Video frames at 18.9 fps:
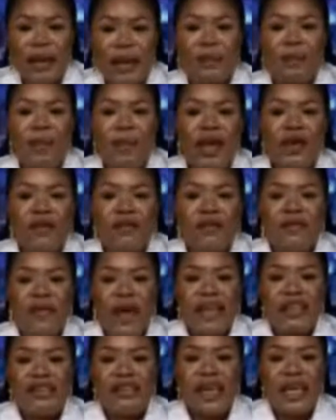Mayor
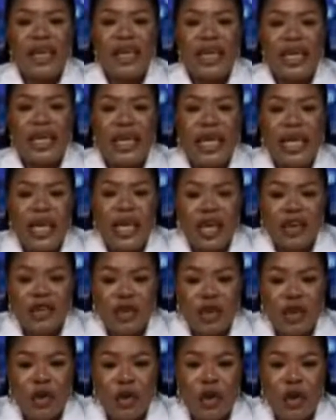Vitaly
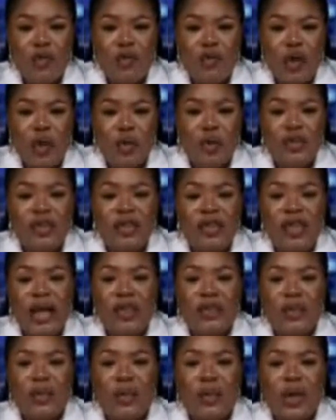Klitschko wrote
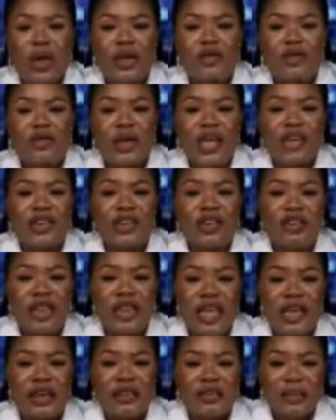that the world's religious
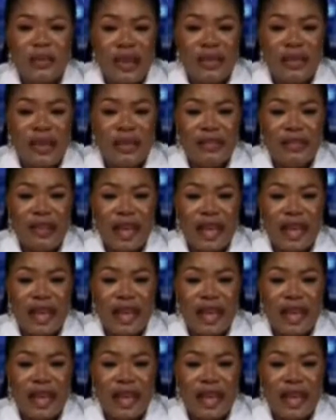leaders' presence